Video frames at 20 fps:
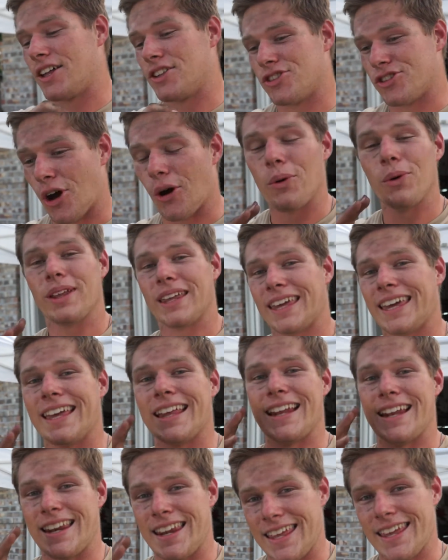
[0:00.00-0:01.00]
don't
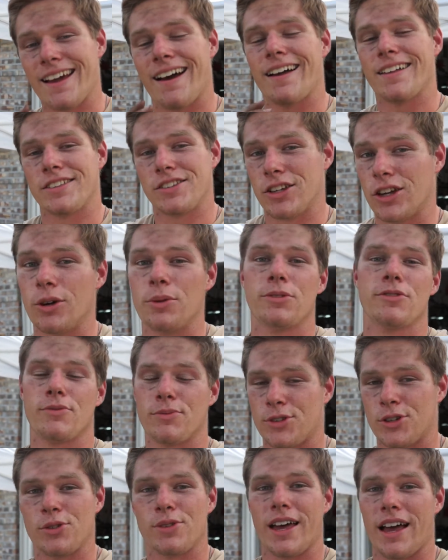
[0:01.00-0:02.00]
get neon tubes
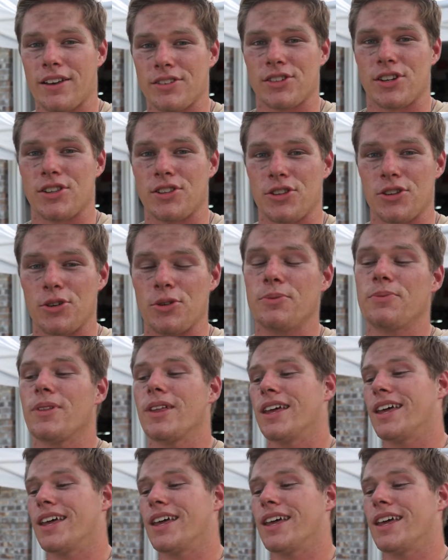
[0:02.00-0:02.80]
from 2002.